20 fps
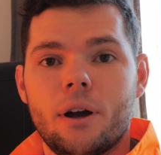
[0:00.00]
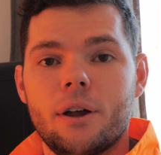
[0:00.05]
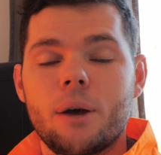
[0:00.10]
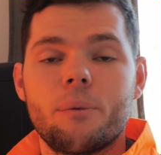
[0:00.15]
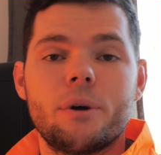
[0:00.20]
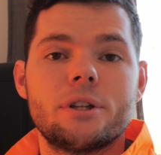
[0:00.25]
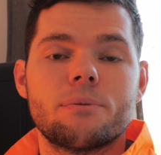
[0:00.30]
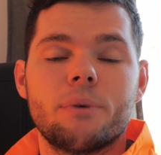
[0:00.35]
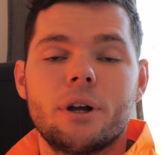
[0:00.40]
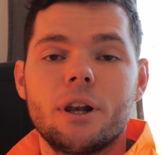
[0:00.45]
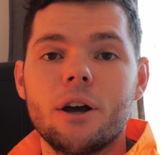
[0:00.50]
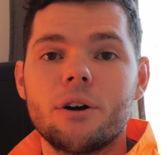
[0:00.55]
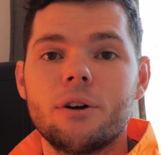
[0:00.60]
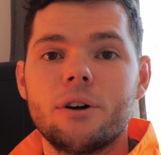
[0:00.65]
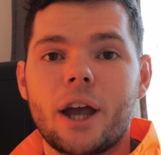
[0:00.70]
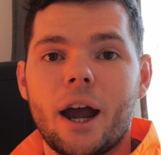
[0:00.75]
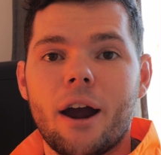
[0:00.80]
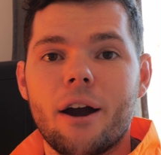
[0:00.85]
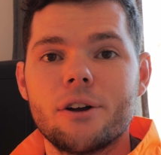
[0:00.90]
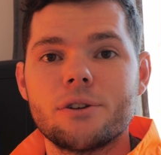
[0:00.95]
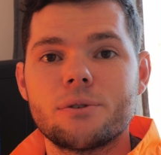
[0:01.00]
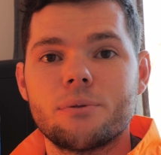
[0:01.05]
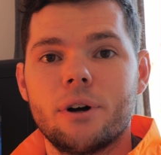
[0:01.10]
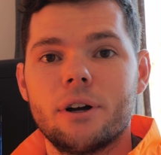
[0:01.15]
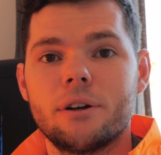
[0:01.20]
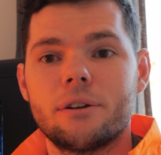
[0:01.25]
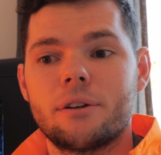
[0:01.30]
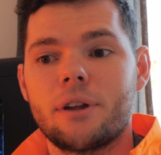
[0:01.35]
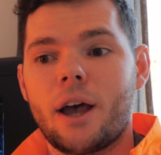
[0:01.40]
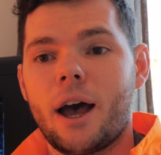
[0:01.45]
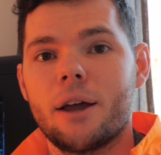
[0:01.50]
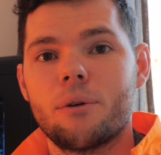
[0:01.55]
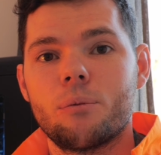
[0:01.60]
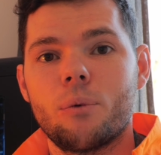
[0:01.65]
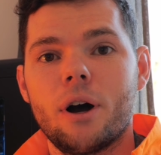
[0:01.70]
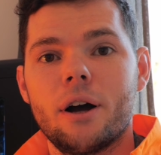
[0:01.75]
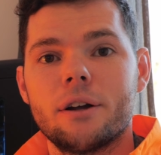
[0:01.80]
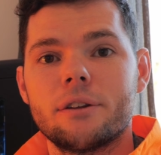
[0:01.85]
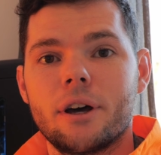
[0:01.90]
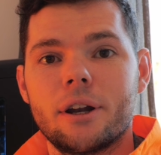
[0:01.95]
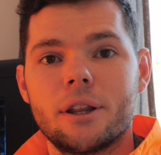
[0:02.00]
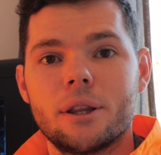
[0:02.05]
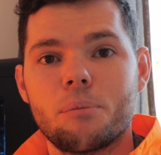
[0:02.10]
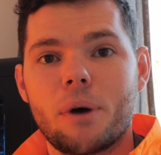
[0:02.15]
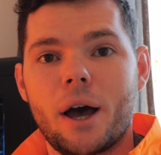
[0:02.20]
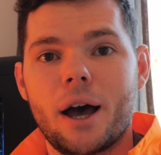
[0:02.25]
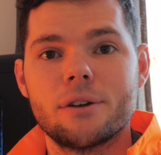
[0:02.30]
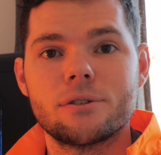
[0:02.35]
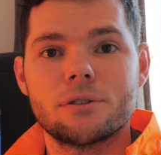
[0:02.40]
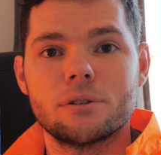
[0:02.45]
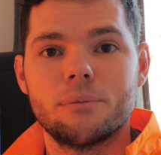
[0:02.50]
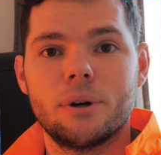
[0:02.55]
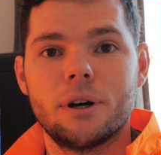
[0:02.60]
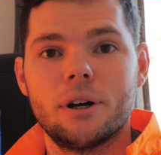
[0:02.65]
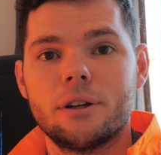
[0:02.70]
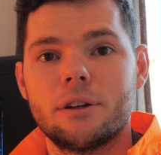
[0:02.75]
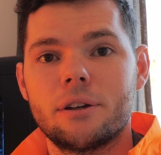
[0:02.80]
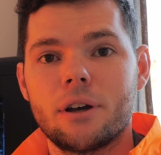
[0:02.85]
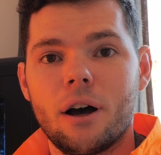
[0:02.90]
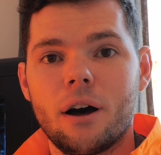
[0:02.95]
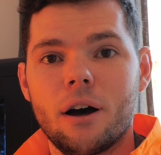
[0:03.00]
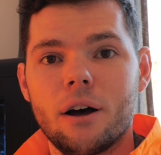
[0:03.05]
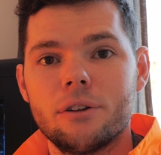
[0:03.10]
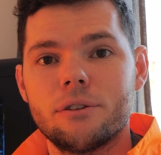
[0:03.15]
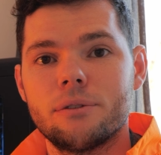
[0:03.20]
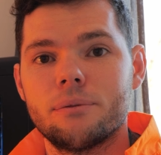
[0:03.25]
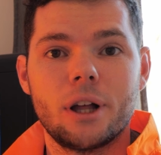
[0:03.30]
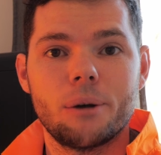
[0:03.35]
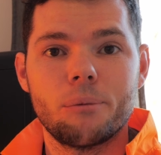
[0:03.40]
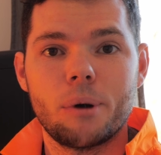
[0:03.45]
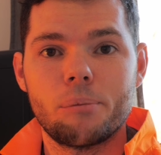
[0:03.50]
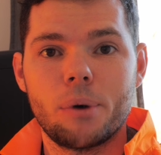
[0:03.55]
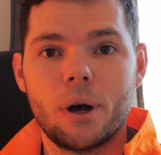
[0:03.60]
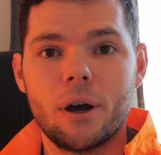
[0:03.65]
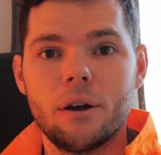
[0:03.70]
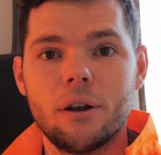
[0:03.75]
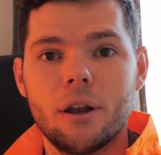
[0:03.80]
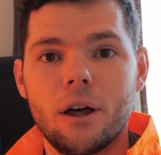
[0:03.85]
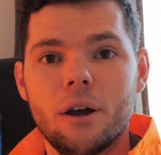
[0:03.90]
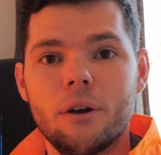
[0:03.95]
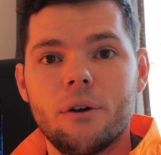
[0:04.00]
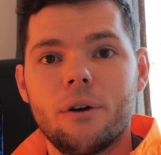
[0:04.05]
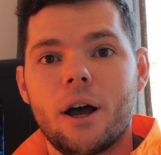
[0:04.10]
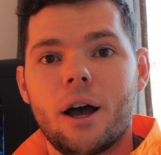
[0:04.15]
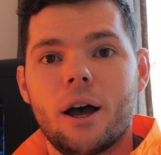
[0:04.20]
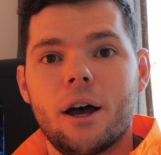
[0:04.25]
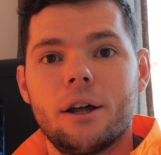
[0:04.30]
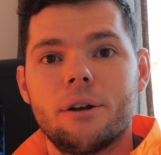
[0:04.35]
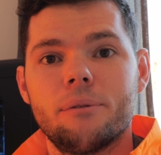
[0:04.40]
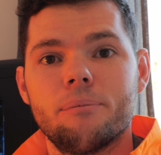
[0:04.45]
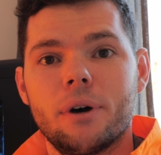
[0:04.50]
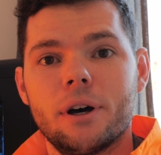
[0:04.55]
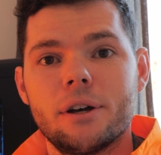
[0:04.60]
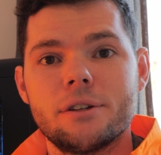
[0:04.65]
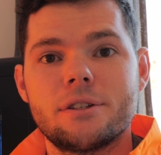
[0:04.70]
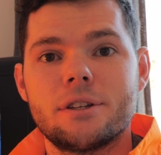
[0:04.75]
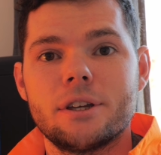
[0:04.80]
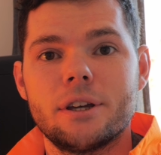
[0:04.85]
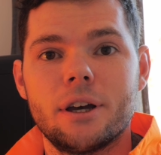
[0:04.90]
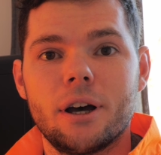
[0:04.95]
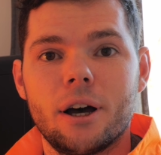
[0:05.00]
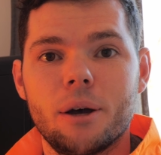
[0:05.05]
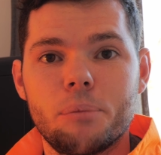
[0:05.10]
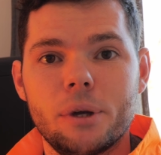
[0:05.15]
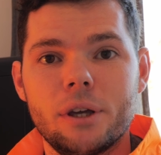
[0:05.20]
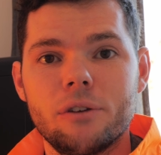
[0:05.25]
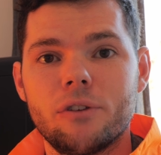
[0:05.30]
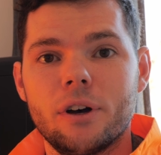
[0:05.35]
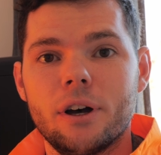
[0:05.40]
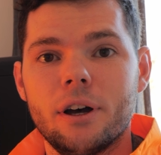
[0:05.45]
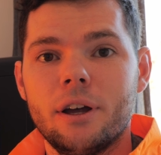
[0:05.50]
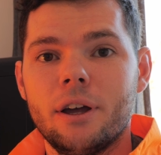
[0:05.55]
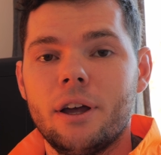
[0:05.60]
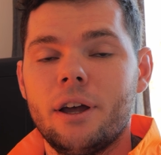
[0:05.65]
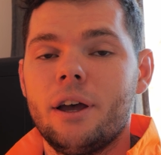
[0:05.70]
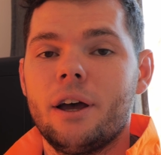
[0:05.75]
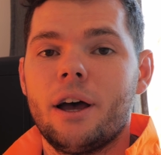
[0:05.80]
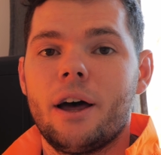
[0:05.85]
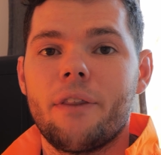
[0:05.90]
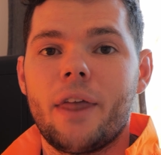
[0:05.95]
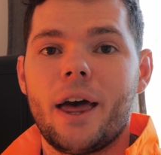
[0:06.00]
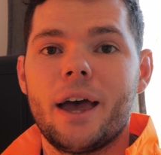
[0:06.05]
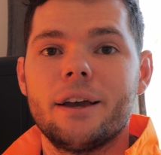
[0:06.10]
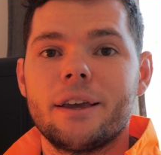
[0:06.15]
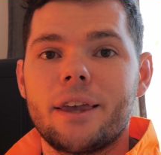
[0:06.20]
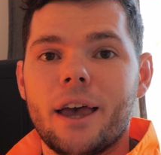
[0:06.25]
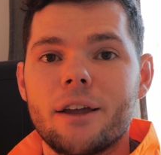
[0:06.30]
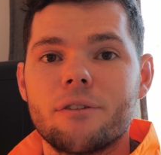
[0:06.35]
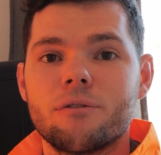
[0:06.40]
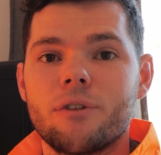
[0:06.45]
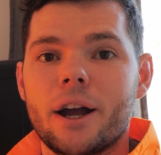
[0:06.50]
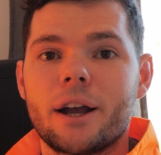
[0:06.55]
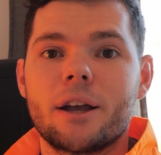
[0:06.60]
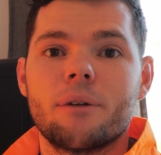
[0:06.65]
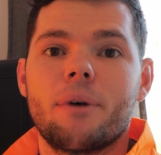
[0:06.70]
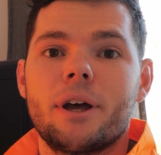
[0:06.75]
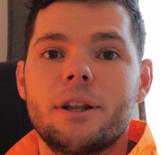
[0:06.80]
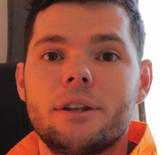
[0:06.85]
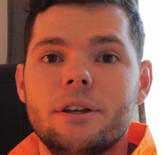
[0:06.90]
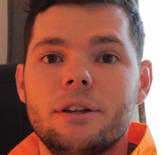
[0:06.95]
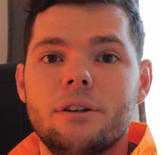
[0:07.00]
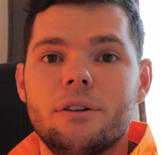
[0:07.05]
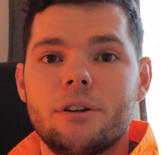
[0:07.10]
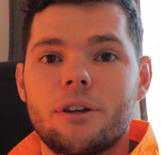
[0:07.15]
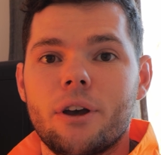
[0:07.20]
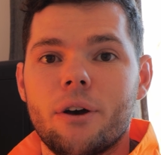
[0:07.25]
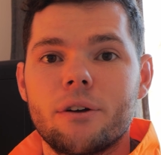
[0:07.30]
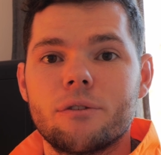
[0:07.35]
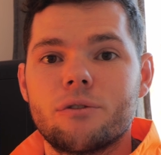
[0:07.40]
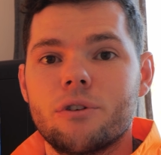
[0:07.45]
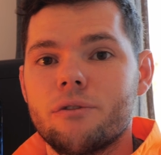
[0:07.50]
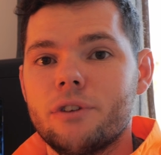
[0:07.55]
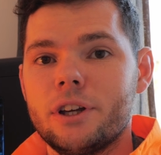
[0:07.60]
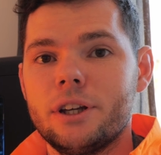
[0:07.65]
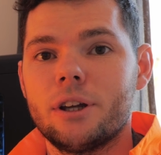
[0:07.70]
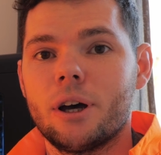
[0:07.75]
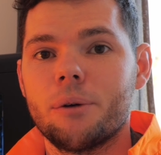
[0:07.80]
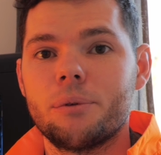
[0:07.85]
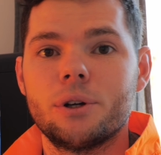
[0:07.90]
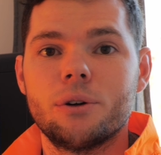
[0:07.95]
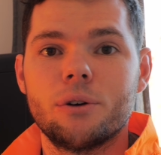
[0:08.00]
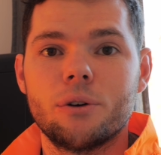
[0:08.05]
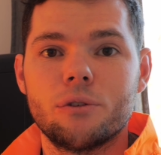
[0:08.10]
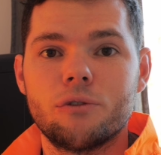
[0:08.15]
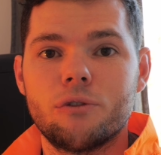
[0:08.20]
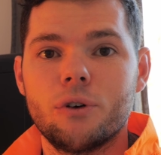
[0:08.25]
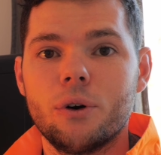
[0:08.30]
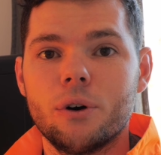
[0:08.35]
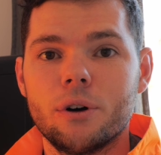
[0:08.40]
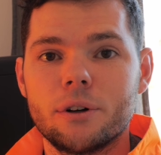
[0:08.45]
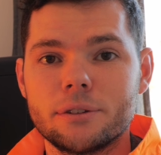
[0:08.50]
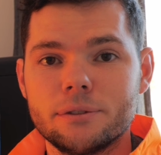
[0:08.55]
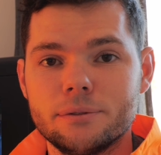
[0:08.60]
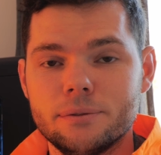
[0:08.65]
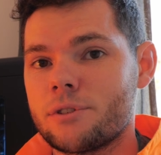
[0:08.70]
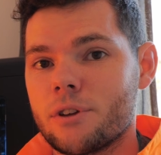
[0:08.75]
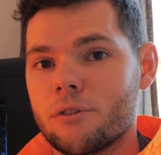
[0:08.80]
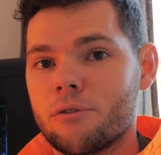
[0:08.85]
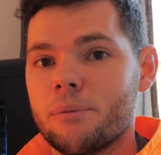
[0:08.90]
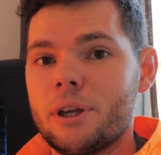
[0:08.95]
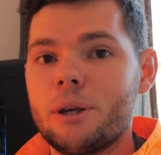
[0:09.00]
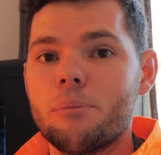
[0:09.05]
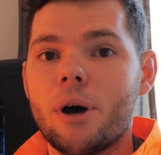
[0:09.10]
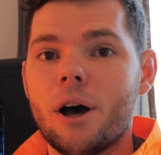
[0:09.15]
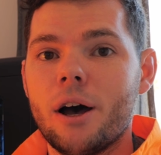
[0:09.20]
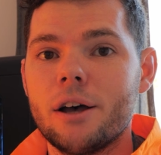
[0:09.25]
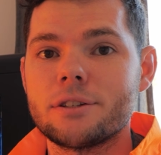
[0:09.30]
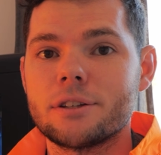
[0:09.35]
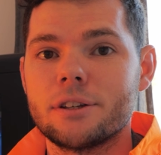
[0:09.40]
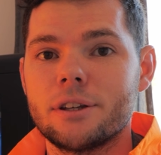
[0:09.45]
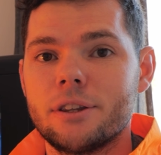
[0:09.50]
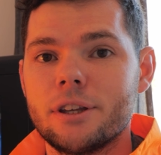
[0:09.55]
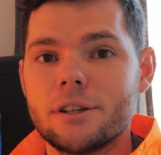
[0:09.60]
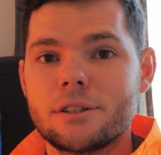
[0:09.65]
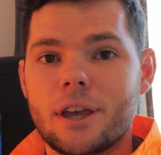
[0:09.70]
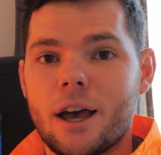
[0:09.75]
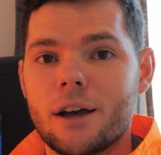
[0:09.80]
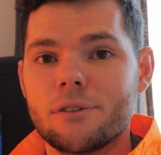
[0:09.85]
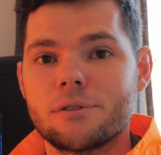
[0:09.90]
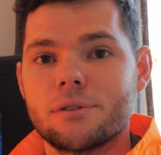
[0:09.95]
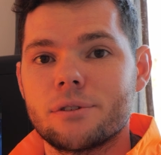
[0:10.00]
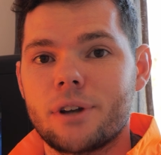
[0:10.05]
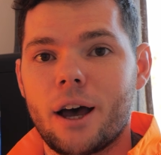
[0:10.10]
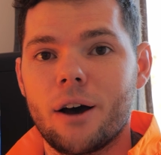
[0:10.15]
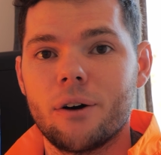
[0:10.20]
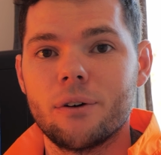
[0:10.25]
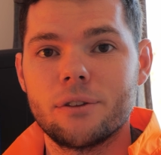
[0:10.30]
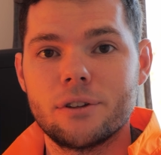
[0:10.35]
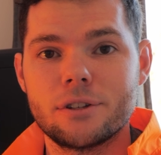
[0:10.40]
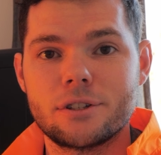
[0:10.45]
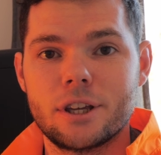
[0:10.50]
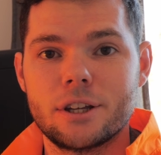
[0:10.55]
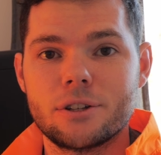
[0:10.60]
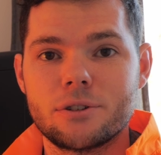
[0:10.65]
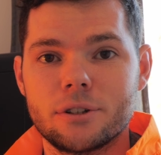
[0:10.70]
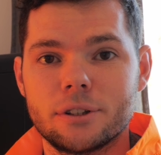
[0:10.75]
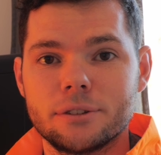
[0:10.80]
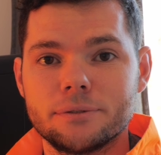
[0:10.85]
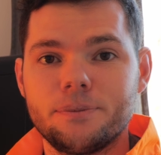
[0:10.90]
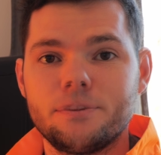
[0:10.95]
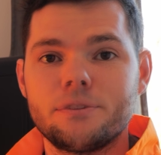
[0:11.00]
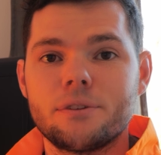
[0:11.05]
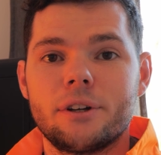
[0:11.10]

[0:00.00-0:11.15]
I then went to my local garage where I'd had work done in the past on my cars, like my Polo and my Seat Ibiza, and they again recommended going for a VW or a Ford. So for me personally, this cancelled out the Citroen.